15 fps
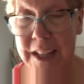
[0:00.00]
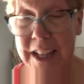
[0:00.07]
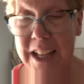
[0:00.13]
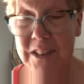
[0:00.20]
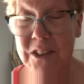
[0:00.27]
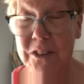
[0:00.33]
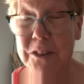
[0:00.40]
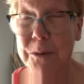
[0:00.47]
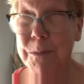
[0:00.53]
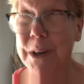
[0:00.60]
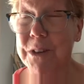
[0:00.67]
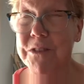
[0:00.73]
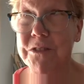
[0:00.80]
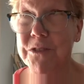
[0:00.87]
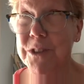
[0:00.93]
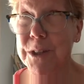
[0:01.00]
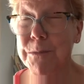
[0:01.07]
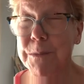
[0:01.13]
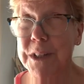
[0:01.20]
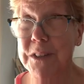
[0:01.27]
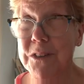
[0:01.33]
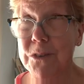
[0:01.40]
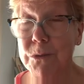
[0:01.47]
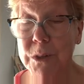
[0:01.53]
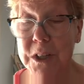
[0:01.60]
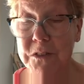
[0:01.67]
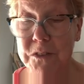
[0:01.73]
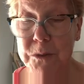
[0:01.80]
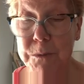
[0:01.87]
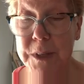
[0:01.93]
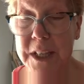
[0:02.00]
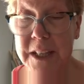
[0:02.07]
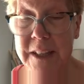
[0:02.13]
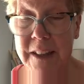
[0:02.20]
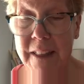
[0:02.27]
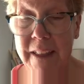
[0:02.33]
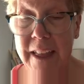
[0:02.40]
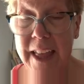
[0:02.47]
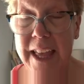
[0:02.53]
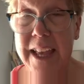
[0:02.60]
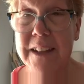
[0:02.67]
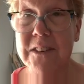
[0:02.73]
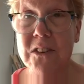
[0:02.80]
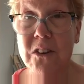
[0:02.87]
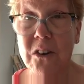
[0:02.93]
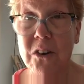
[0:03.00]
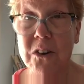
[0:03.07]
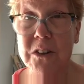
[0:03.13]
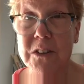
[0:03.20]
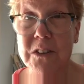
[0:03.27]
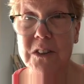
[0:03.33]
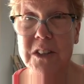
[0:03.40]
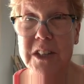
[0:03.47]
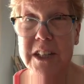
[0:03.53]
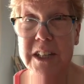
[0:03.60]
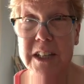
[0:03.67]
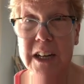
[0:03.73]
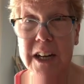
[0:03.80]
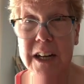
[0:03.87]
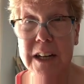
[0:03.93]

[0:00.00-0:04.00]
it's only about 40 minutes away from me. It's on isn't